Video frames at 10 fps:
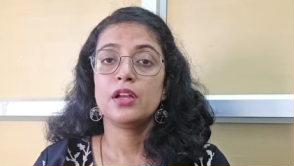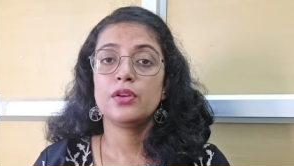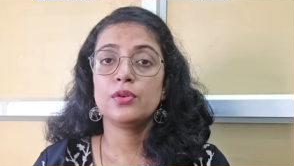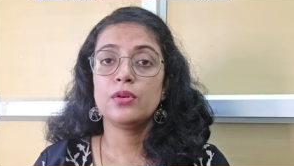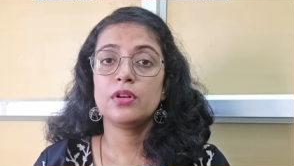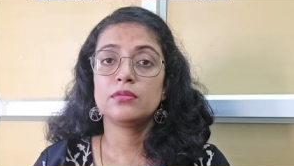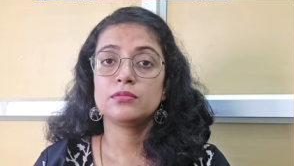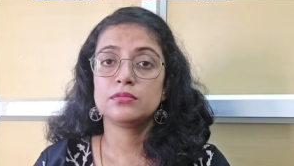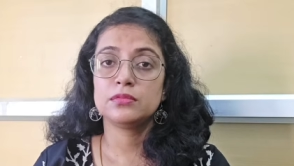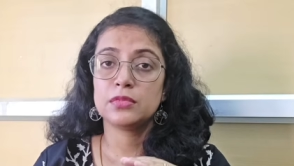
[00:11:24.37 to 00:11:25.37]

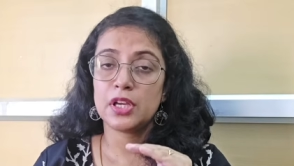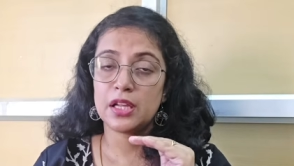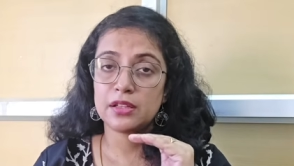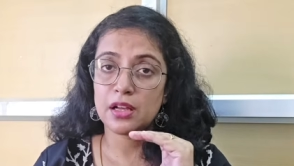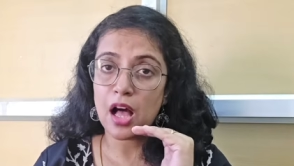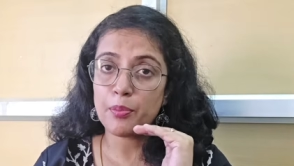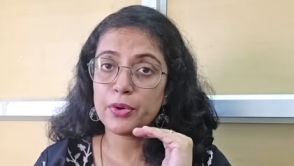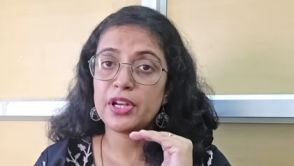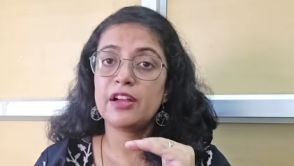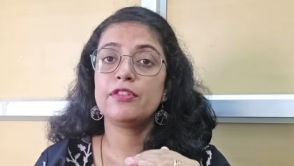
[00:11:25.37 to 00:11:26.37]
at the
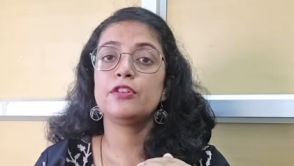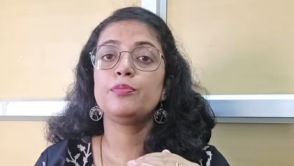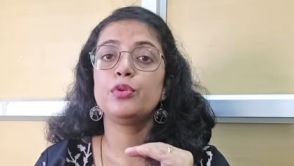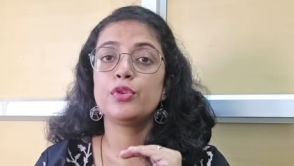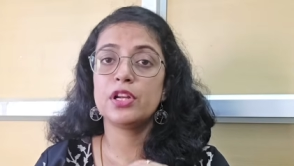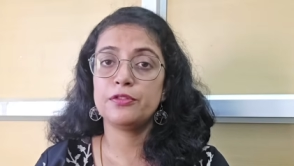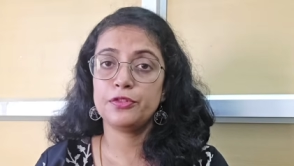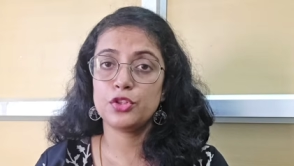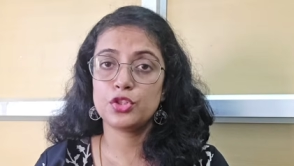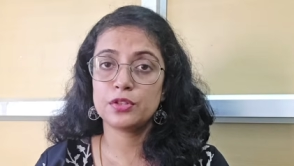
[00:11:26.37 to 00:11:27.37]
upper level of pleural
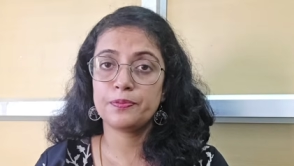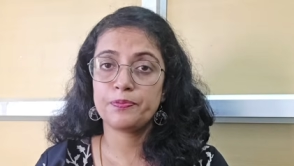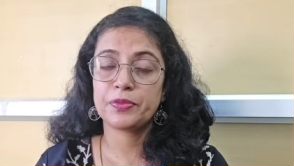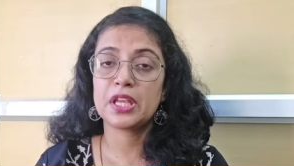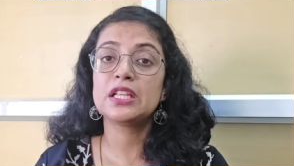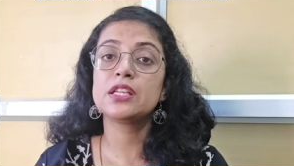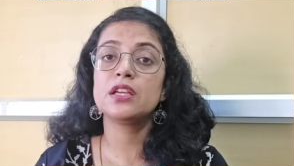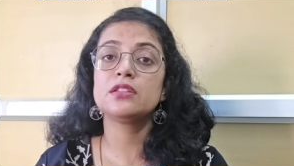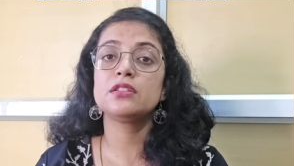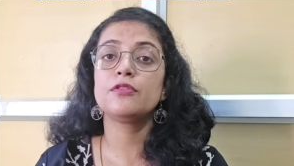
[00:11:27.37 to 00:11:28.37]
effusion, in
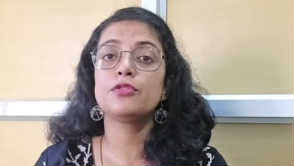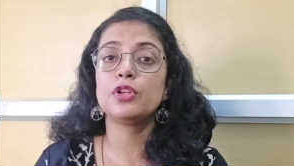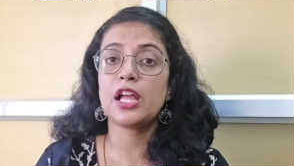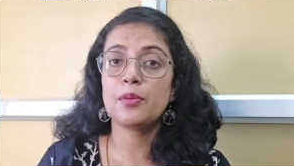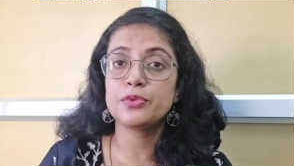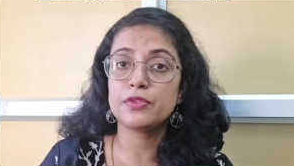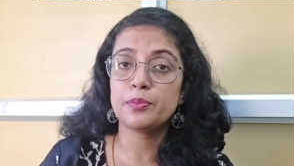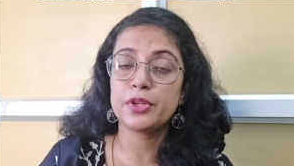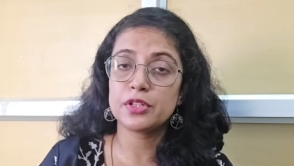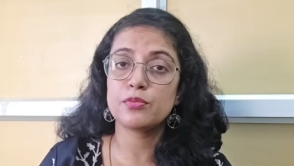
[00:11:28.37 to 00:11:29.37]
cases of collapse
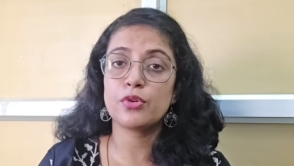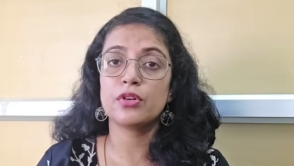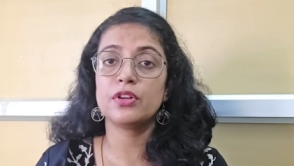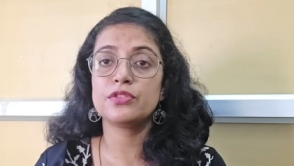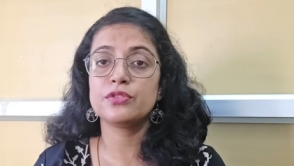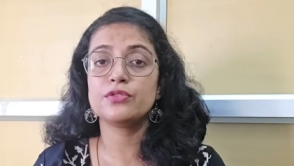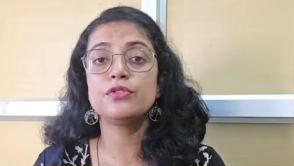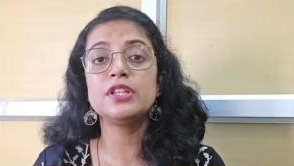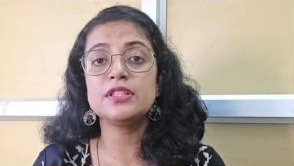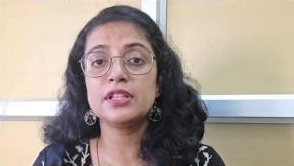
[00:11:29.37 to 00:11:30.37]
with patent bronchus. So
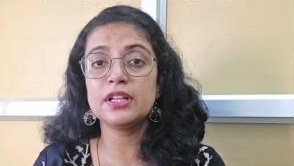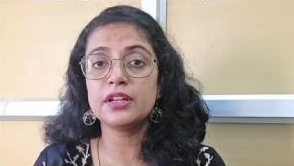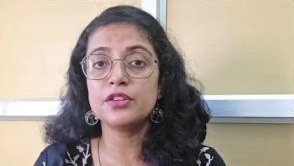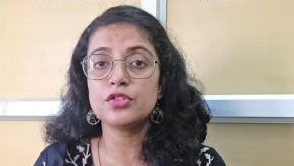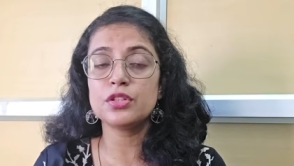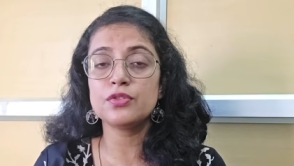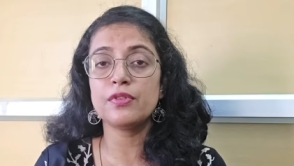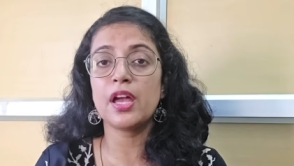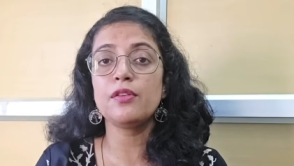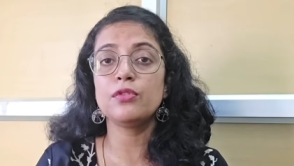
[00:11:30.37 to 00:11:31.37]
these are the conditions
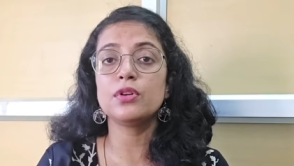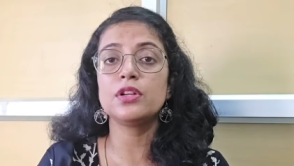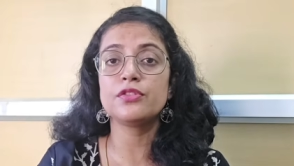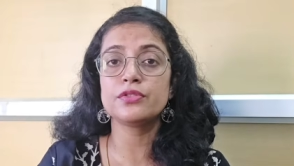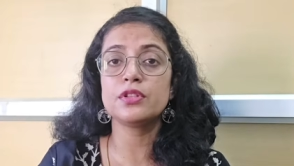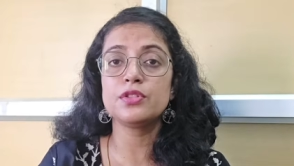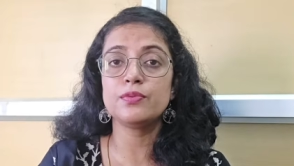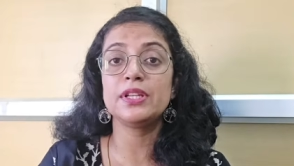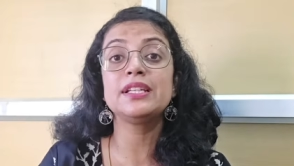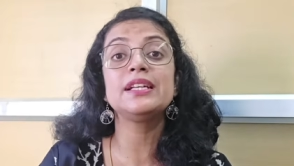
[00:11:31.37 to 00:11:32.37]
where vocal resonance
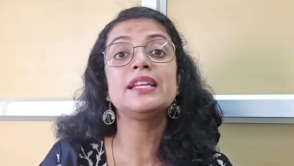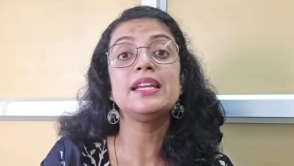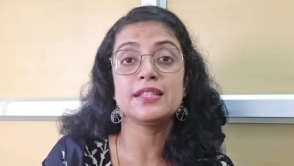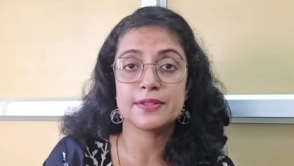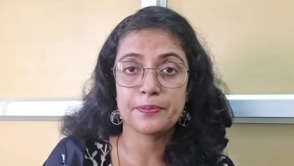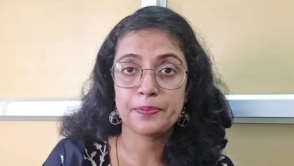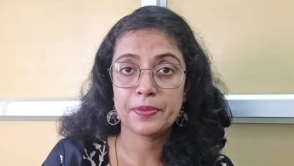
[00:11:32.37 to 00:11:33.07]
will increase.